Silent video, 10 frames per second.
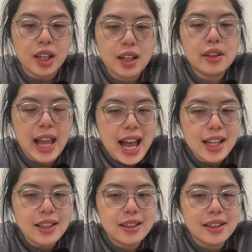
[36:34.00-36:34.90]

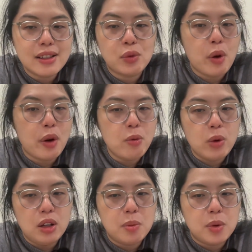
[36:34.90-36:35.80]
that is very
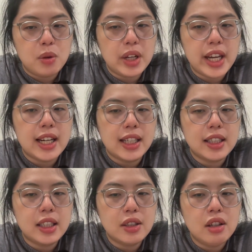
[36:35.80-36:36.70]
valuable. And I
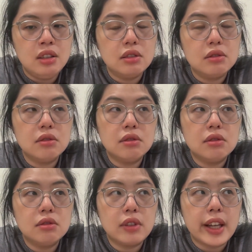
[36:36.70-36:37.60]
did not
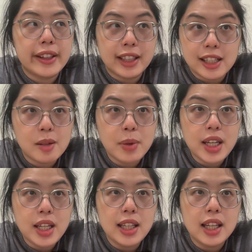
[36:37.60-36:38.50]

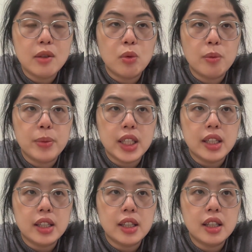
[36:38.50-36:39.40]
anticipate that it would
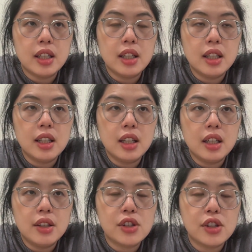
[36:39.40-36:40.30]
be
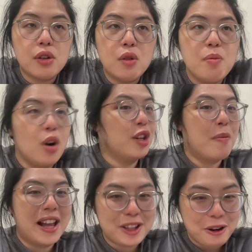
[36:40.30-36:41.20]
so
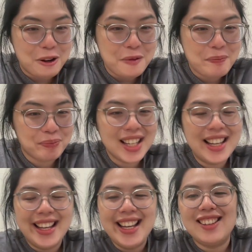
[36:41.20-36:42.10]
monumental
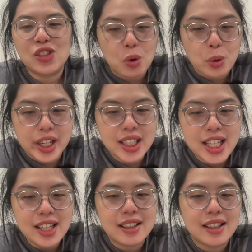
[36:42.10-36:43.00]
so
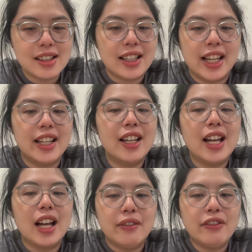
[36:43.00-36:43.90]
quickly because like
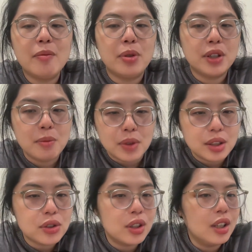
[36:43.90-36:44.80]
I think pretty
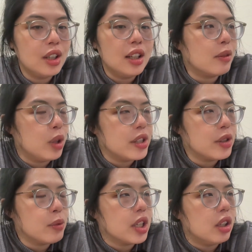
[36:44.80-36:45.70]
much
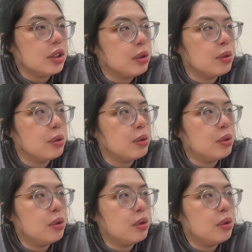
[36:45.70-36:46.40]
once we got to